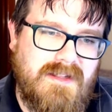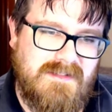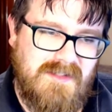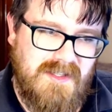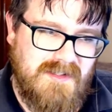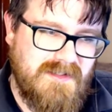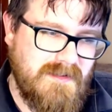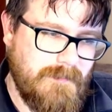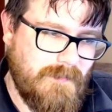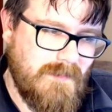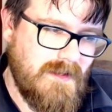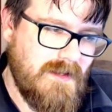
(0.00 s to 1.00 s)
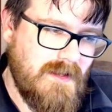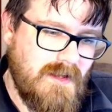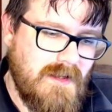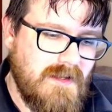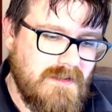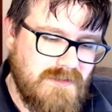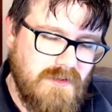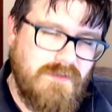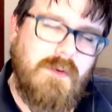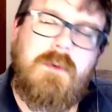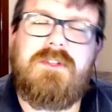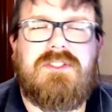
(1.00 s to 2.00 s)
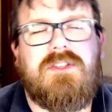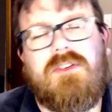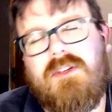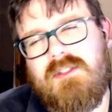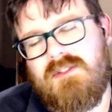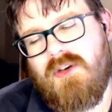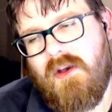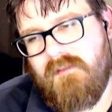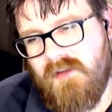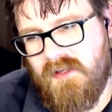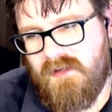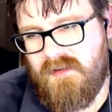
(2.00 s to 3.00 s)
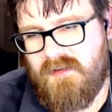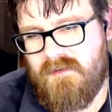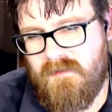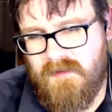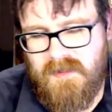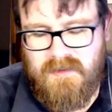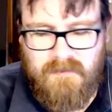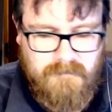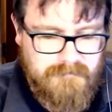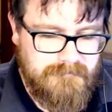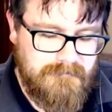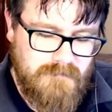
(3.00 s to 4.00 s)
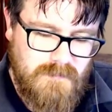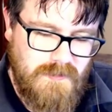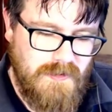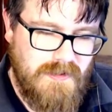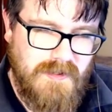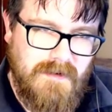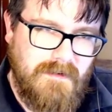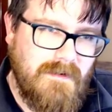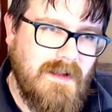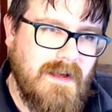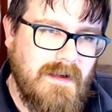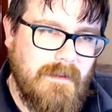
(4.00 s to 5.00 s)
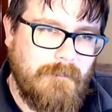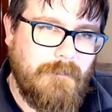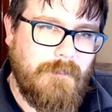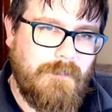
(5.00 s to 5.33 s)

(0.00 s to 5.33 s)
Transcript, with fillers: the scenes. So if you want to, you can dive in. Um, you can um,